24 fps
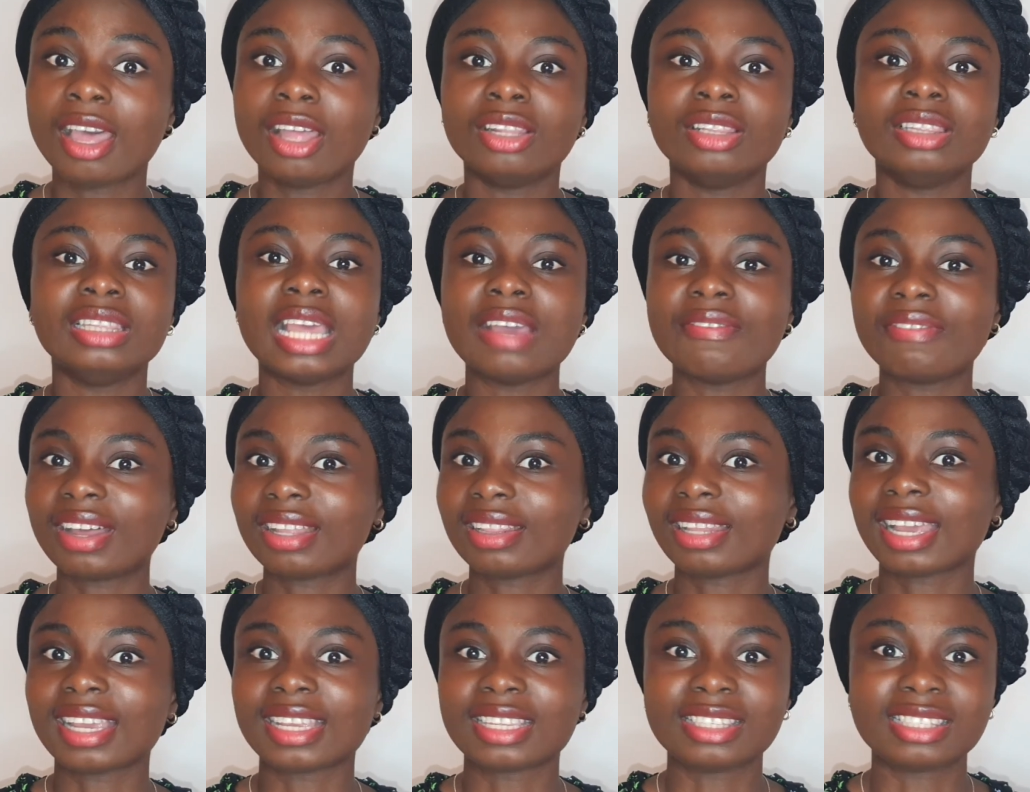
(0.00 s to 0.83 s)
never
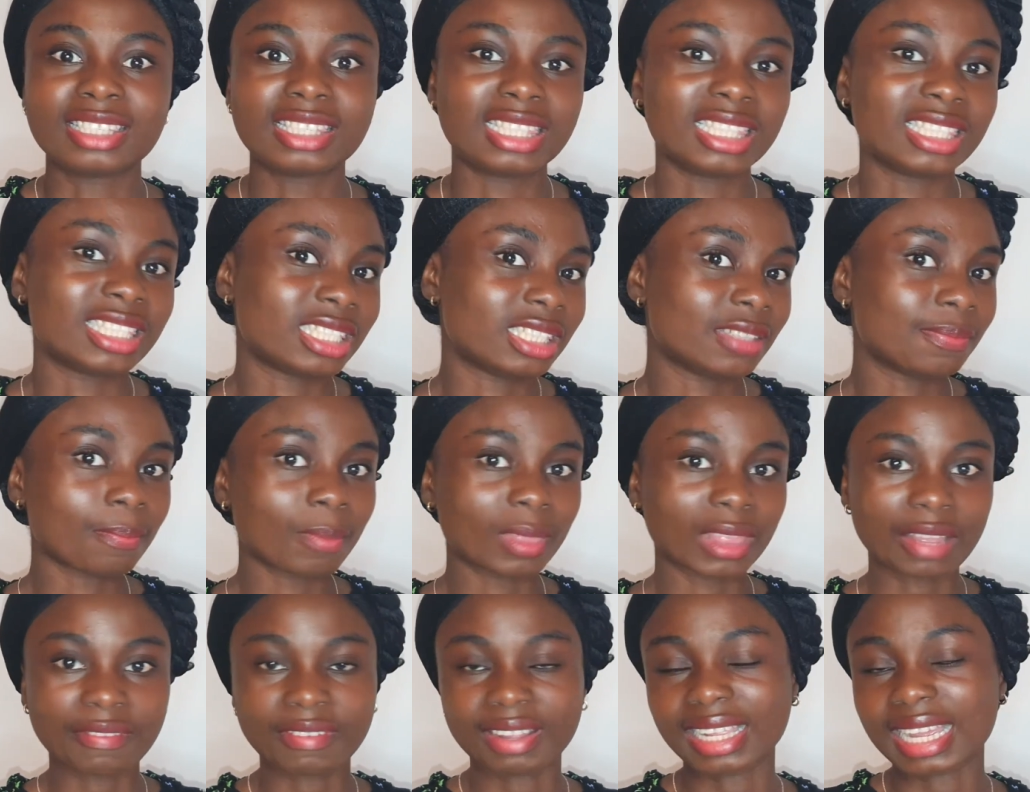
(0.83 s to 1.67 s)
like
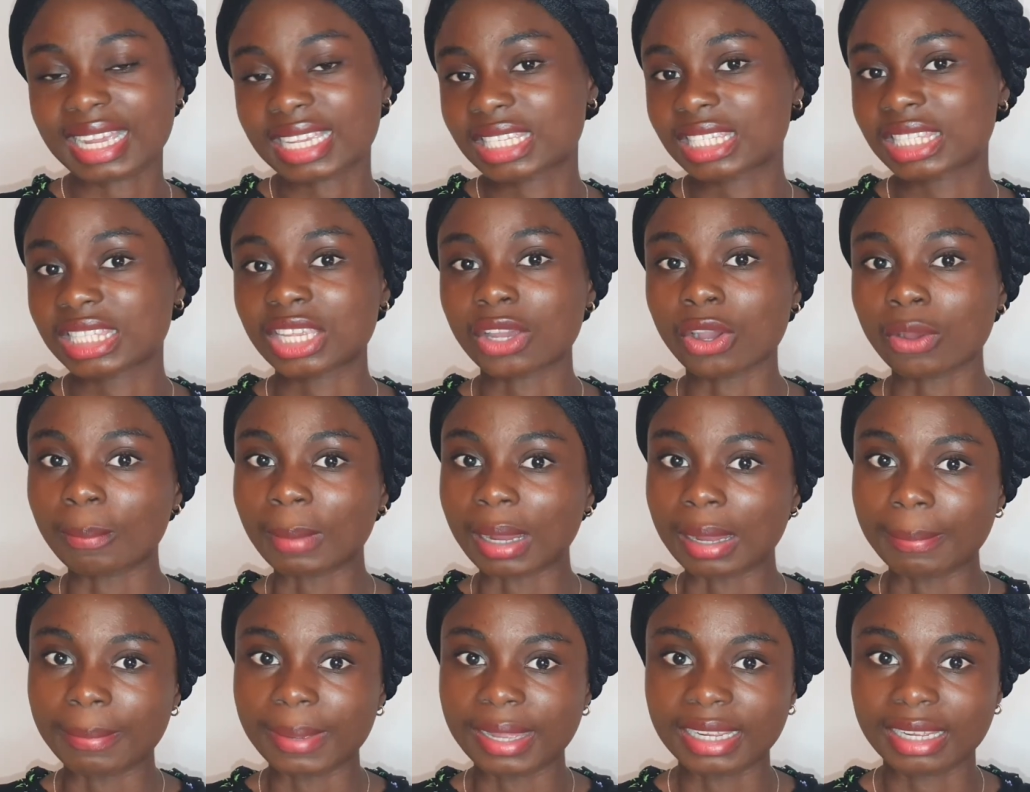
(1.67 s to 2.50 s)
stay on my
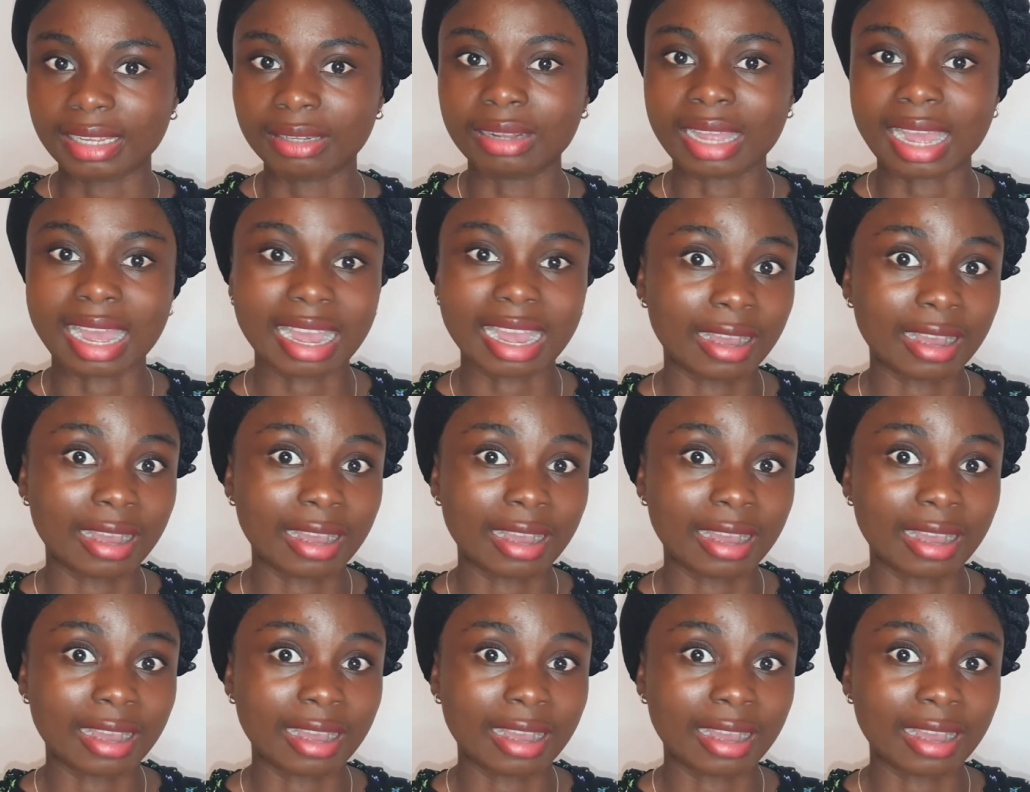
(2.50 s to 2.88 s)
bed